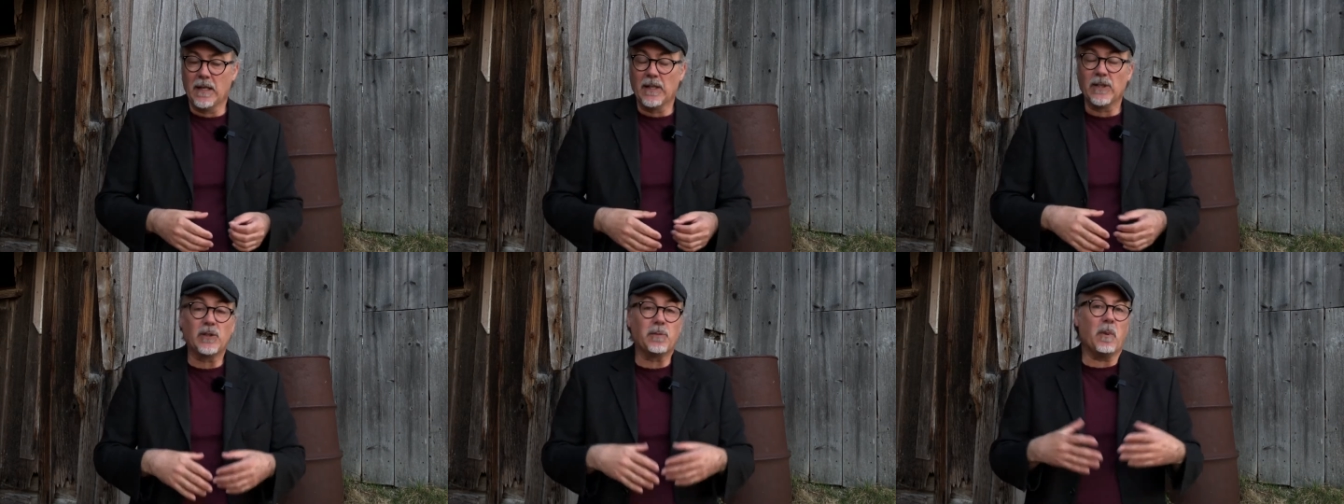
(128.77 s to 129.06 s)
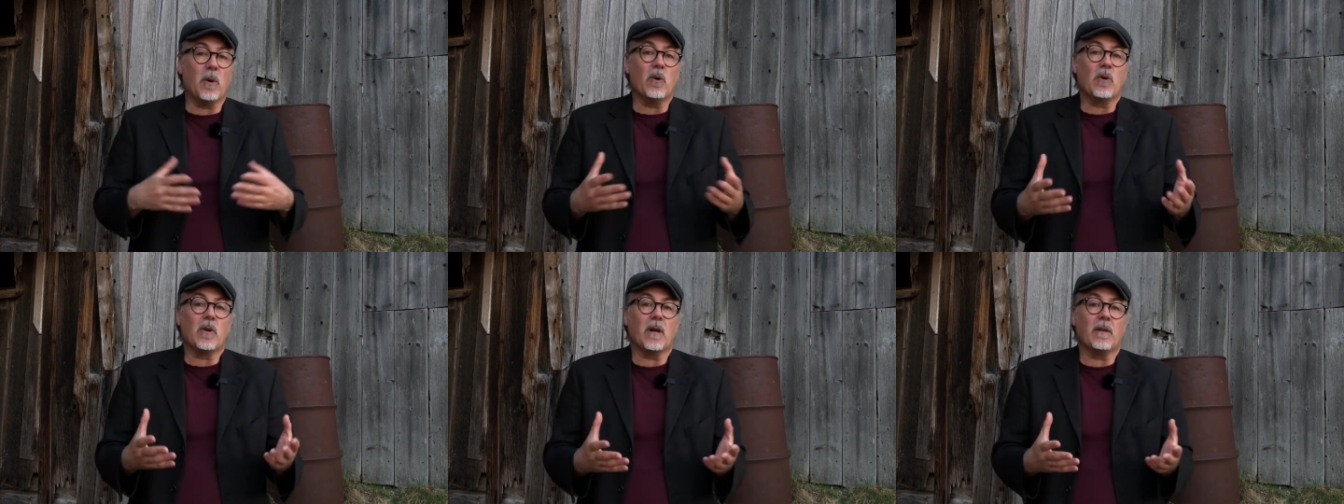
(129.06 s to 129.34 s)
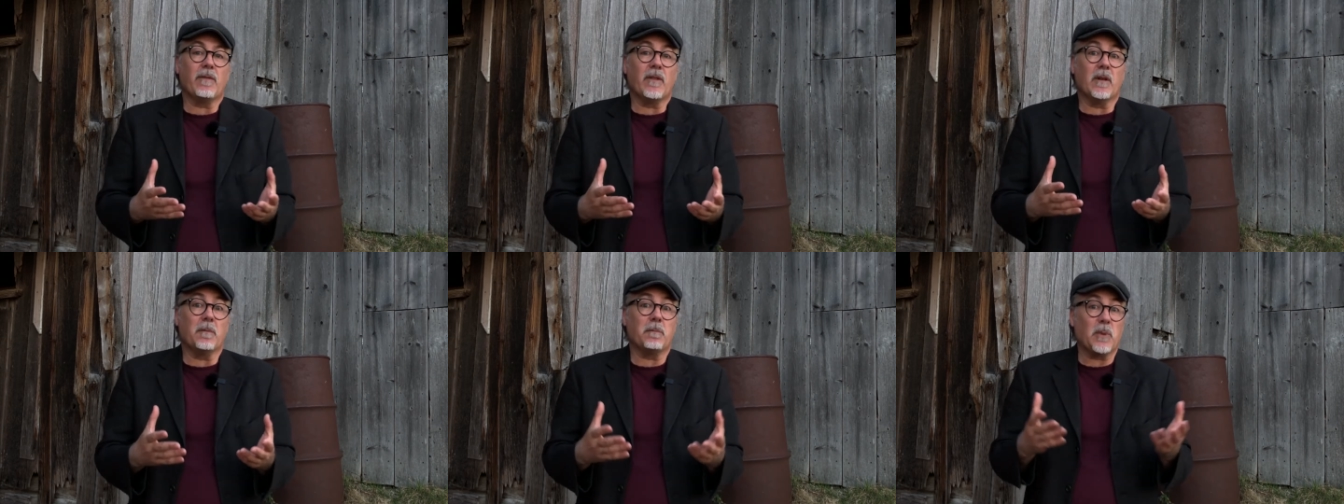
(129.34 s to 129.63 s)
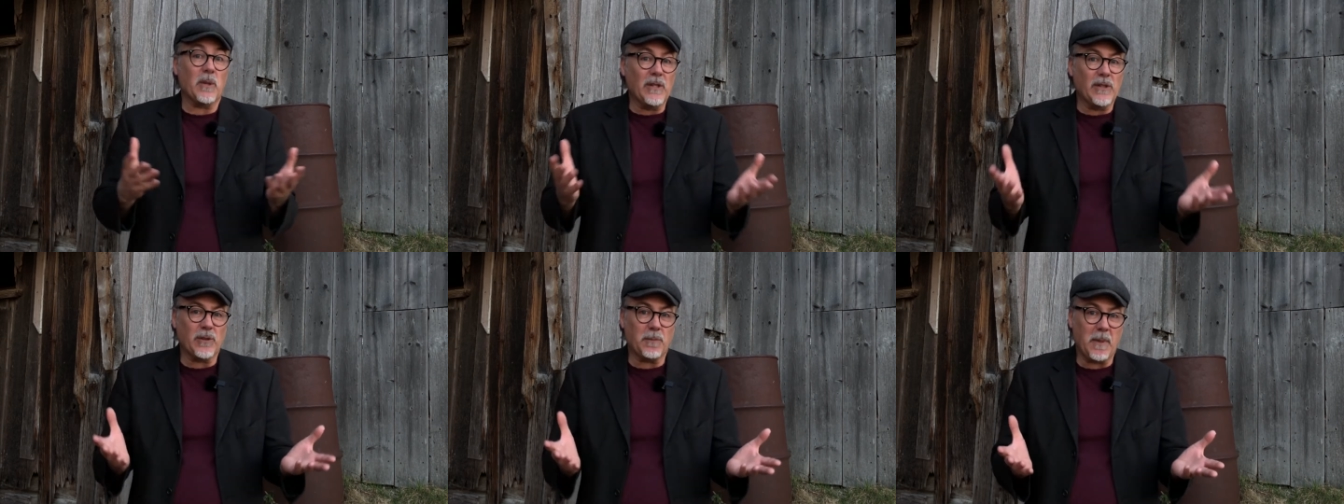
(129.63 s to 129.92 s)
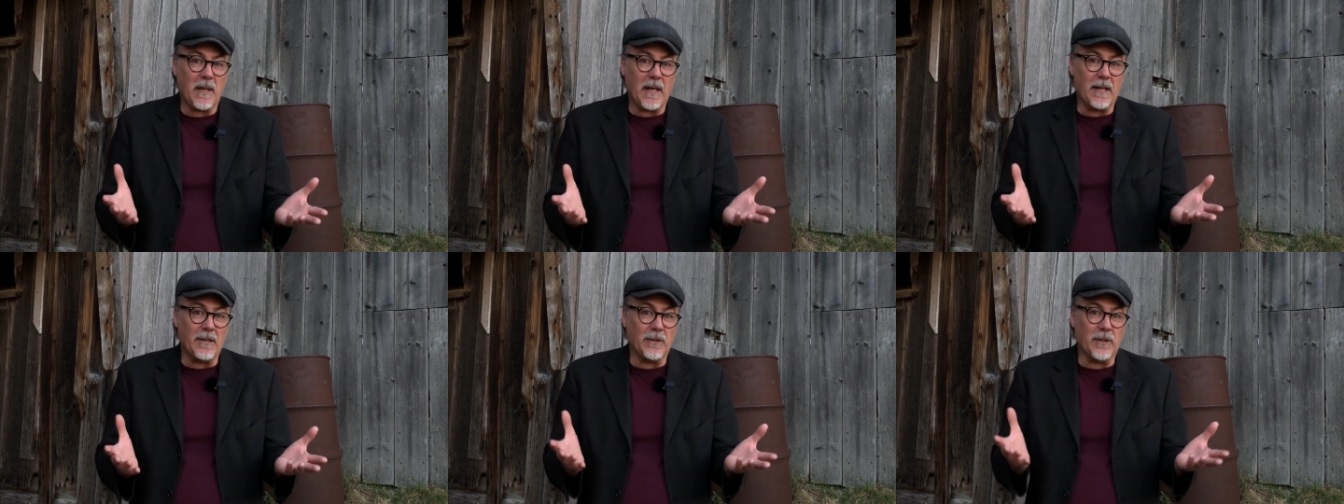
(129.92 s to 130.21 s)
spoke of the
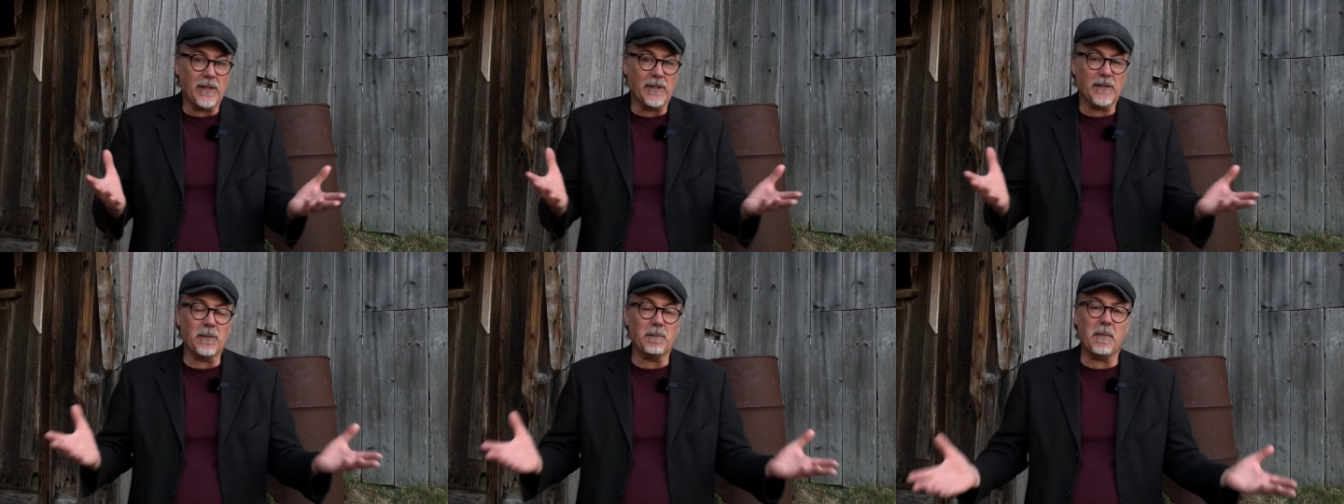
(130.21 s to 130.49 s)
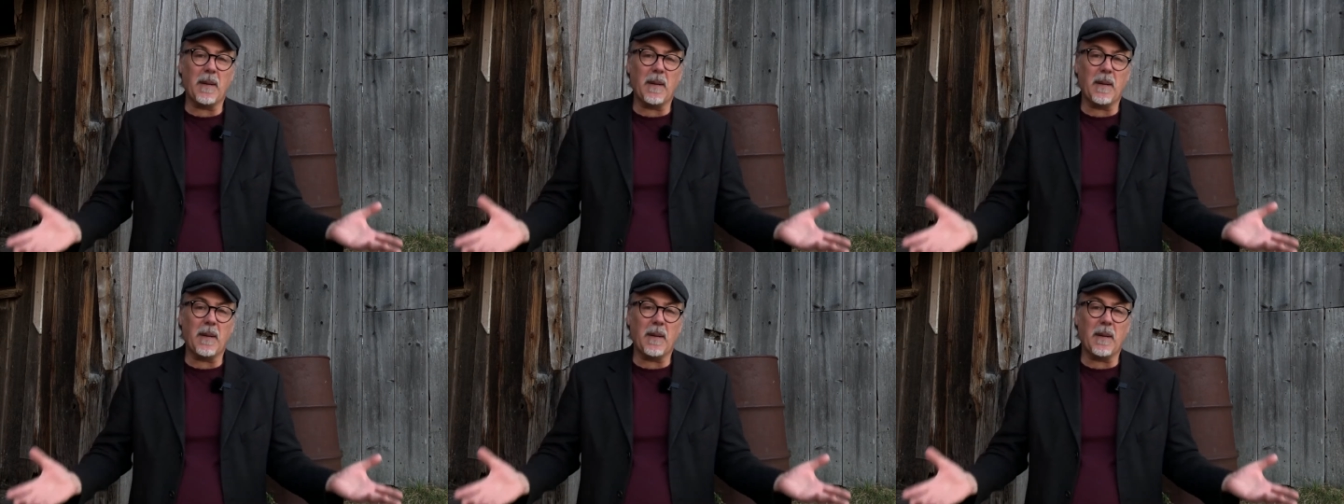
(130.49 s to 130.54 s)
principalities and